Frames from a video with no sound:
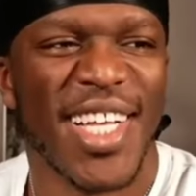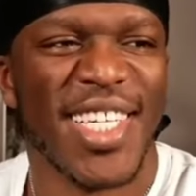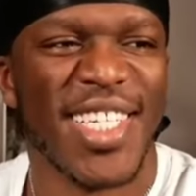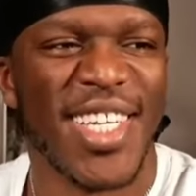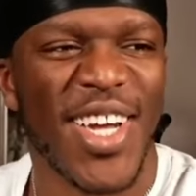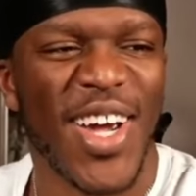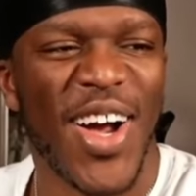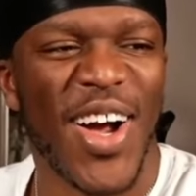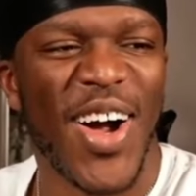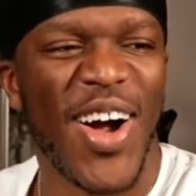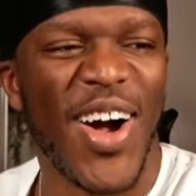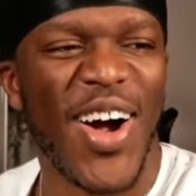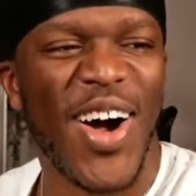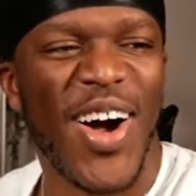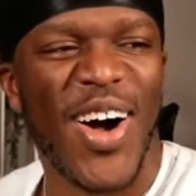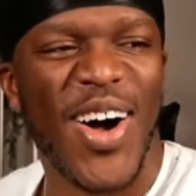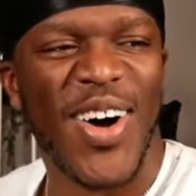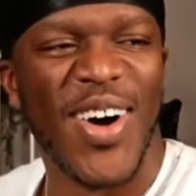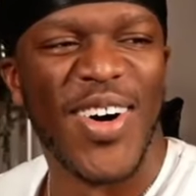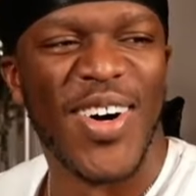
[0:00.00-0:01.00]

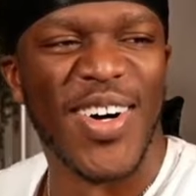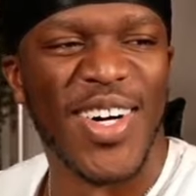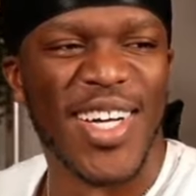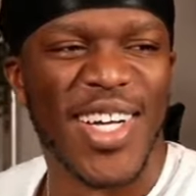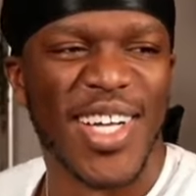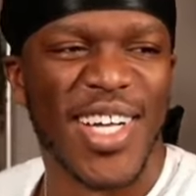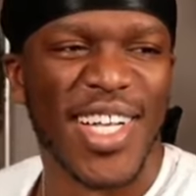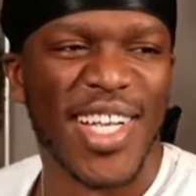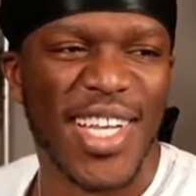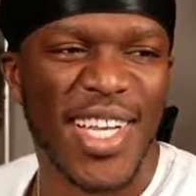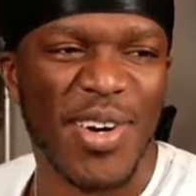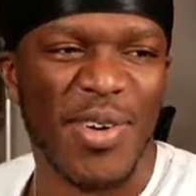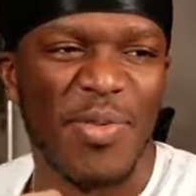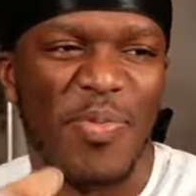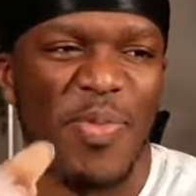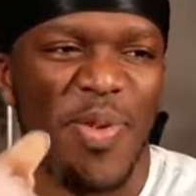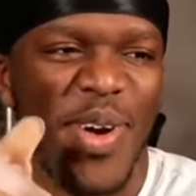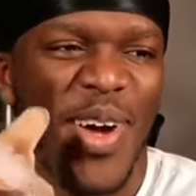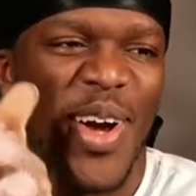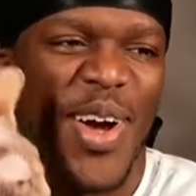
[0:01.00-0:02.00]
Yo, little
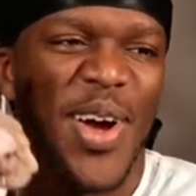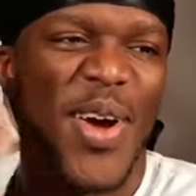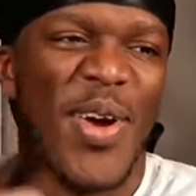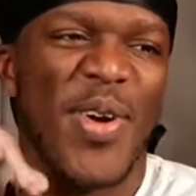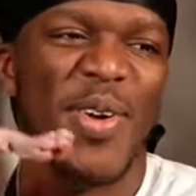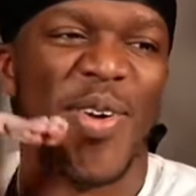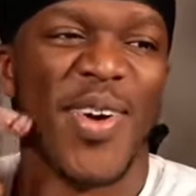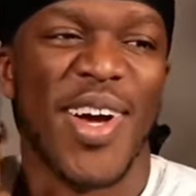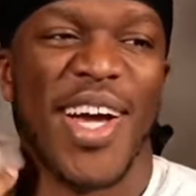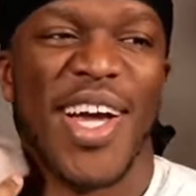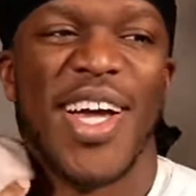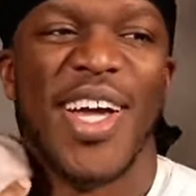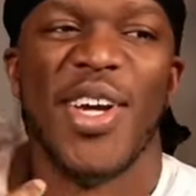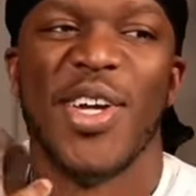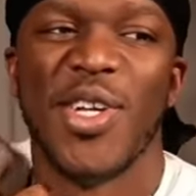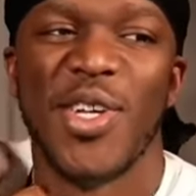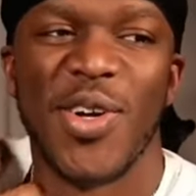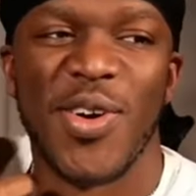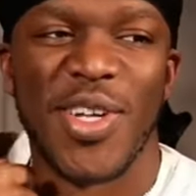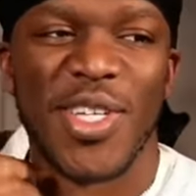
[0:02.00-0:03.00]
boo.
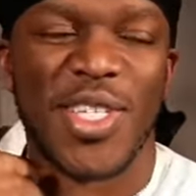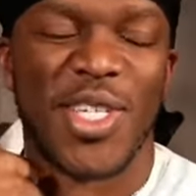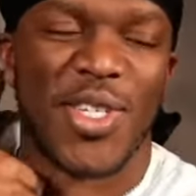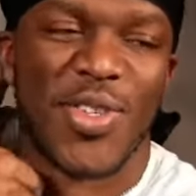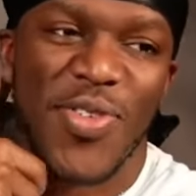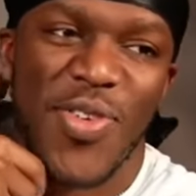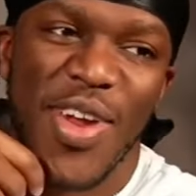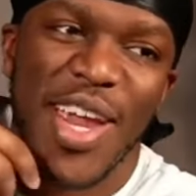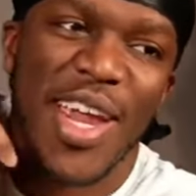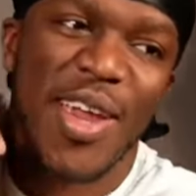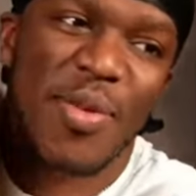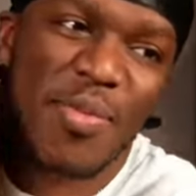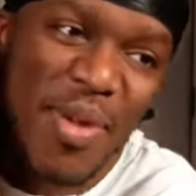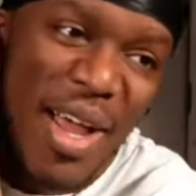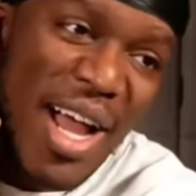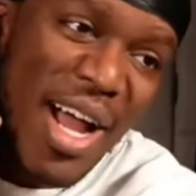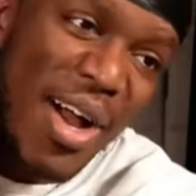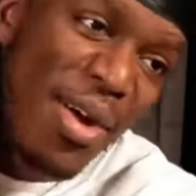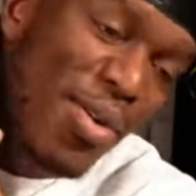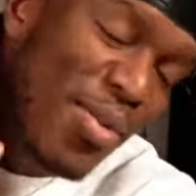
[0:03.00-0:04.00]
You on
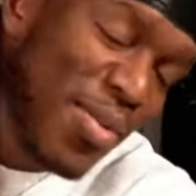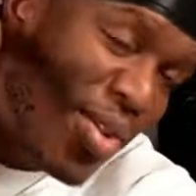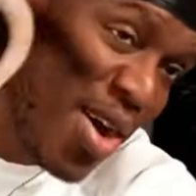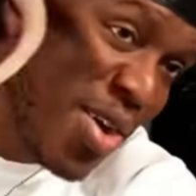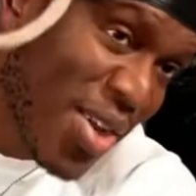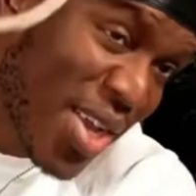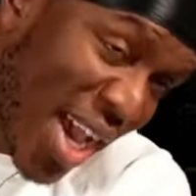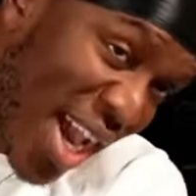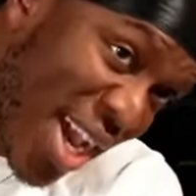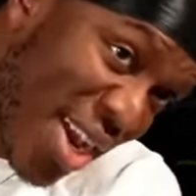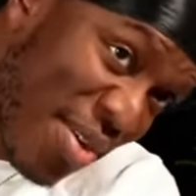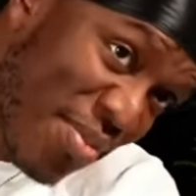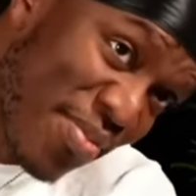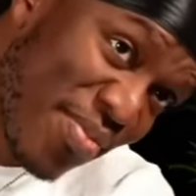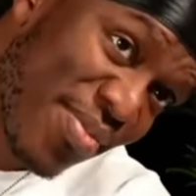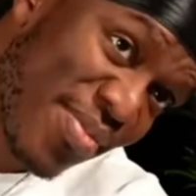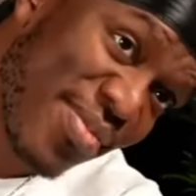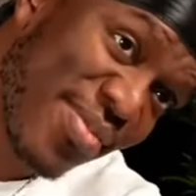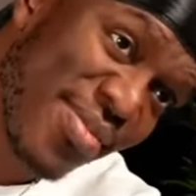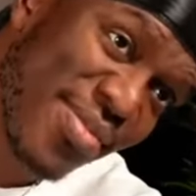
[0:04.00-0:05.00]
stream? Oh, okay.
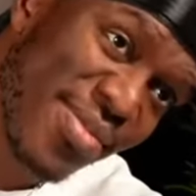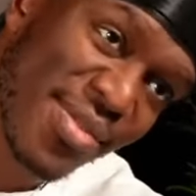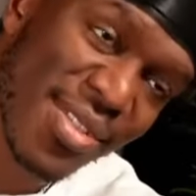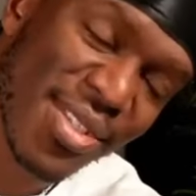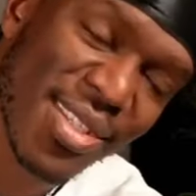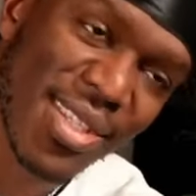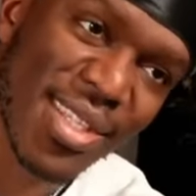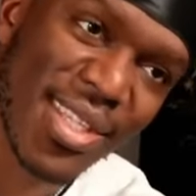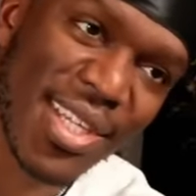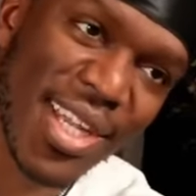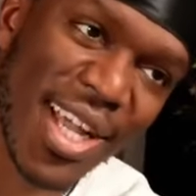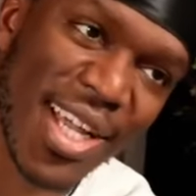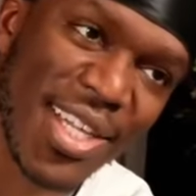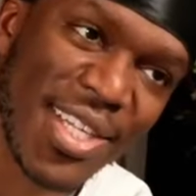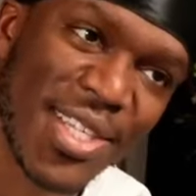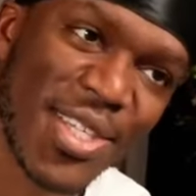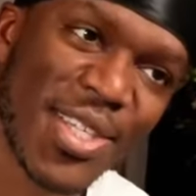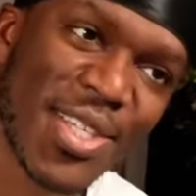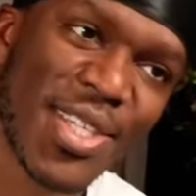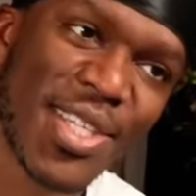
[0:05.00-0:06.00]

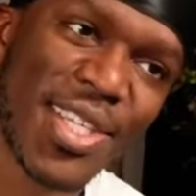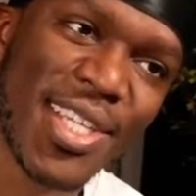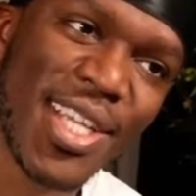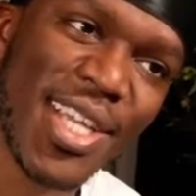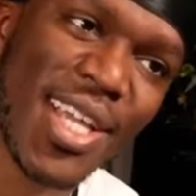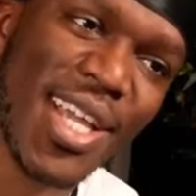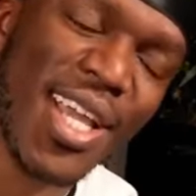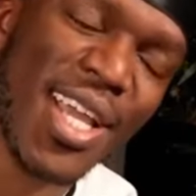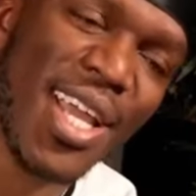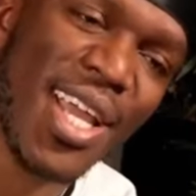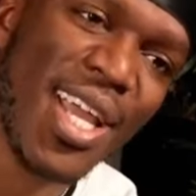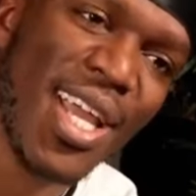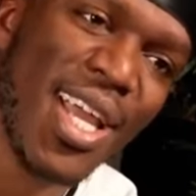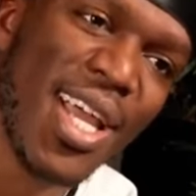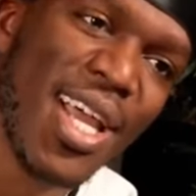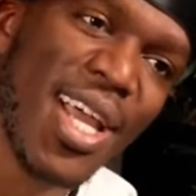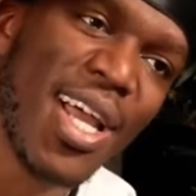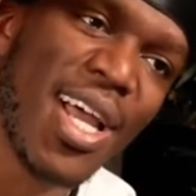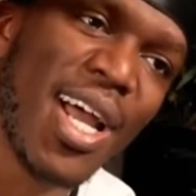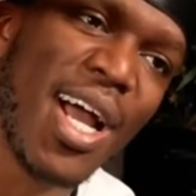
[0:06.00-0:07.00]
Nice.
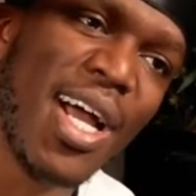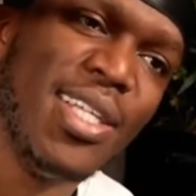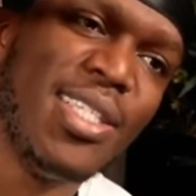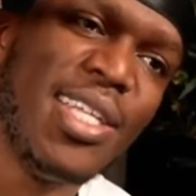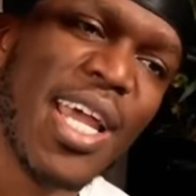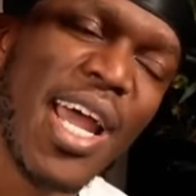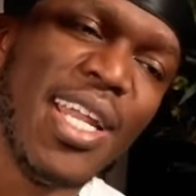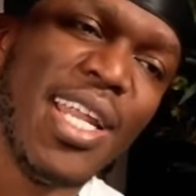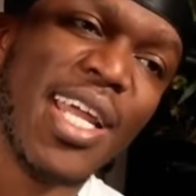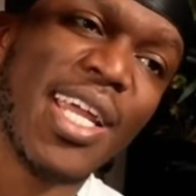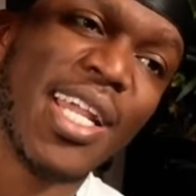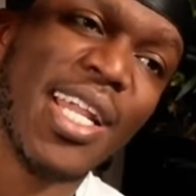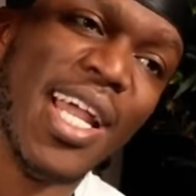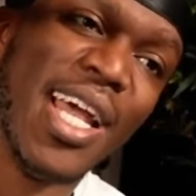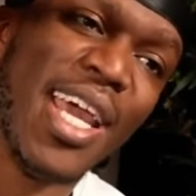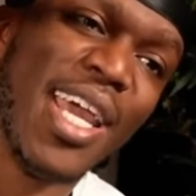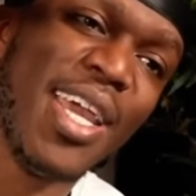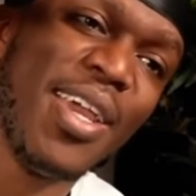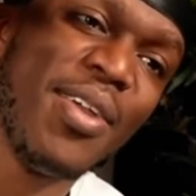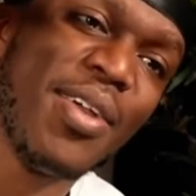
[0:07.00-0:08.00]

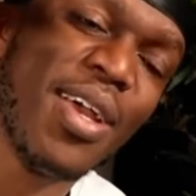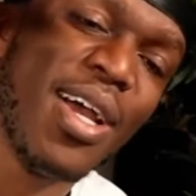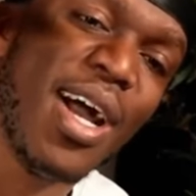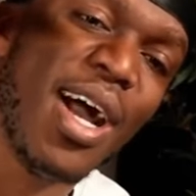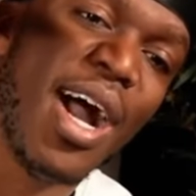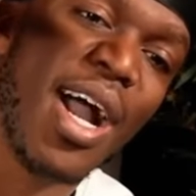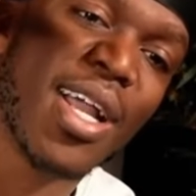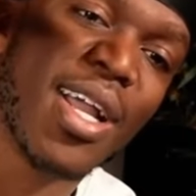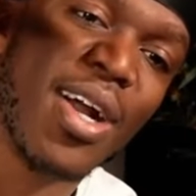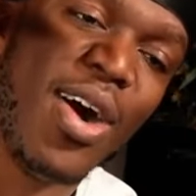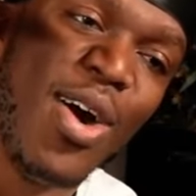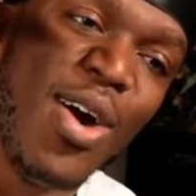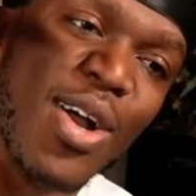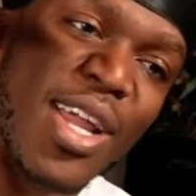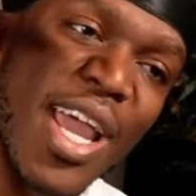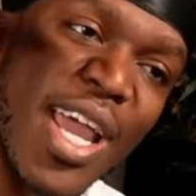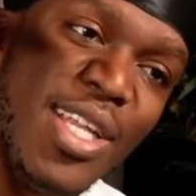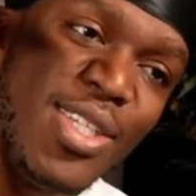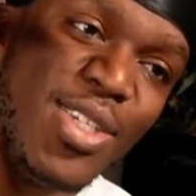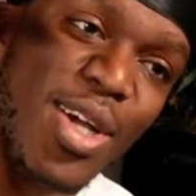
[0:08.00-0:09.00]
Technically, I
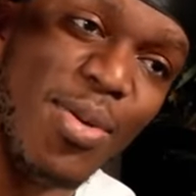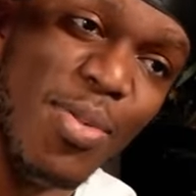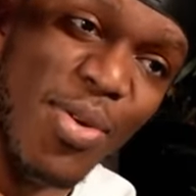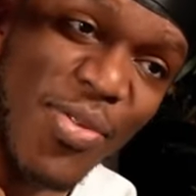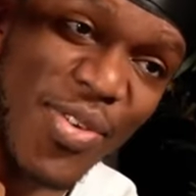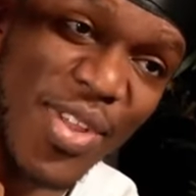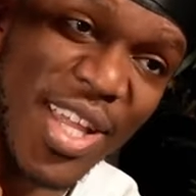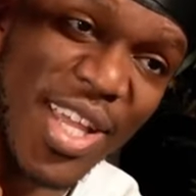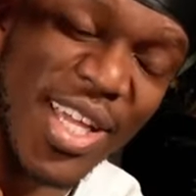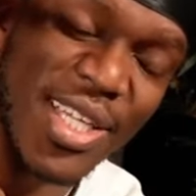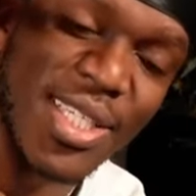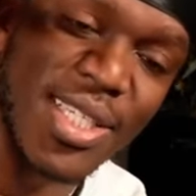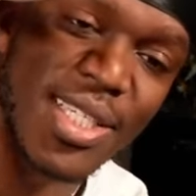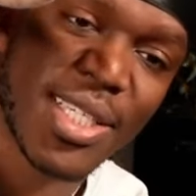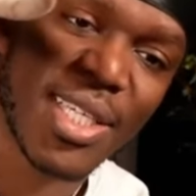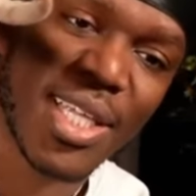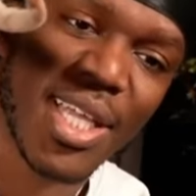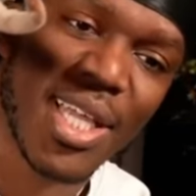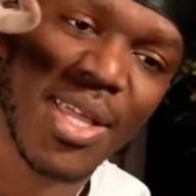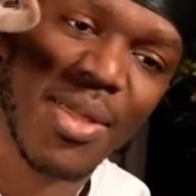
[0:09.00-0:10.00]
can't get in trouble for
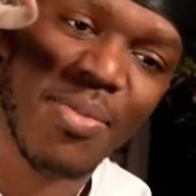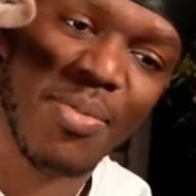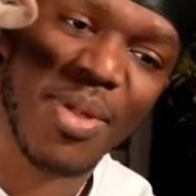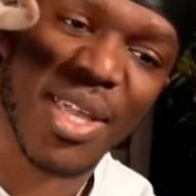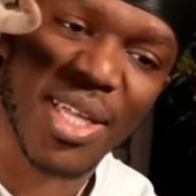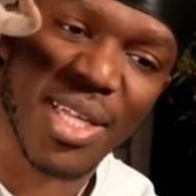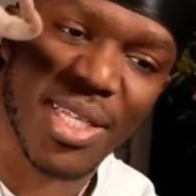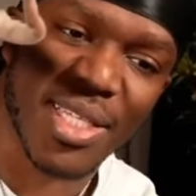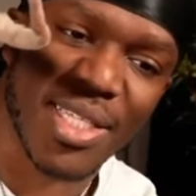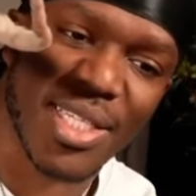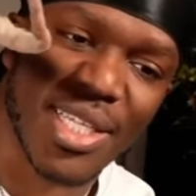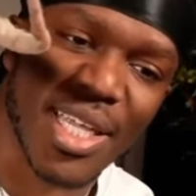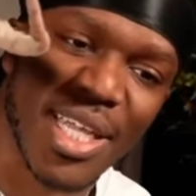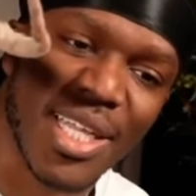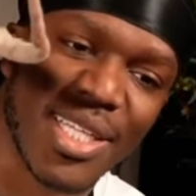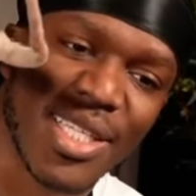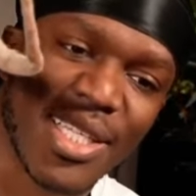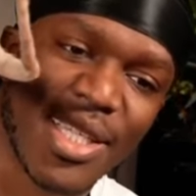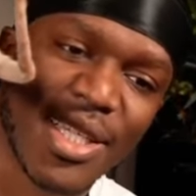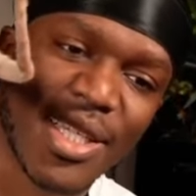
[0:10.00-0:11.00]
this because
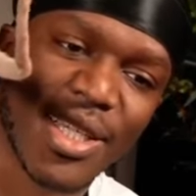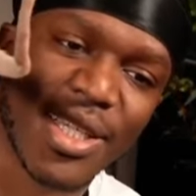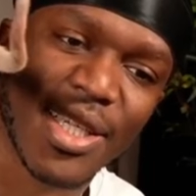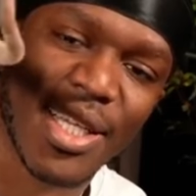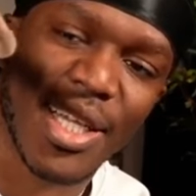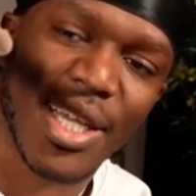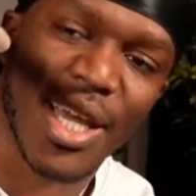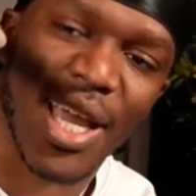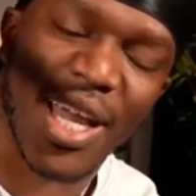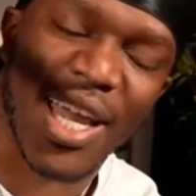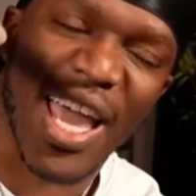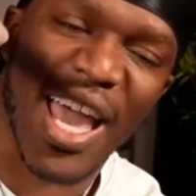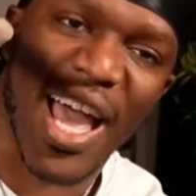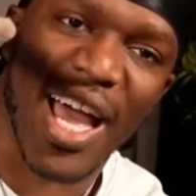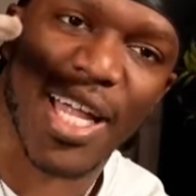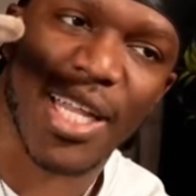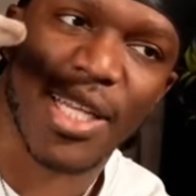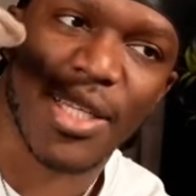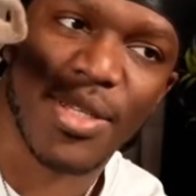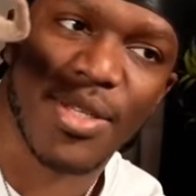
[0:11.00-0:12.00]
it's a
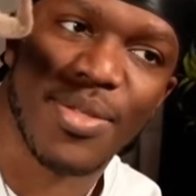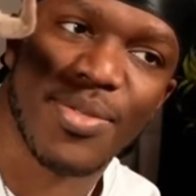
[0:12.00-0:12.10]
cat.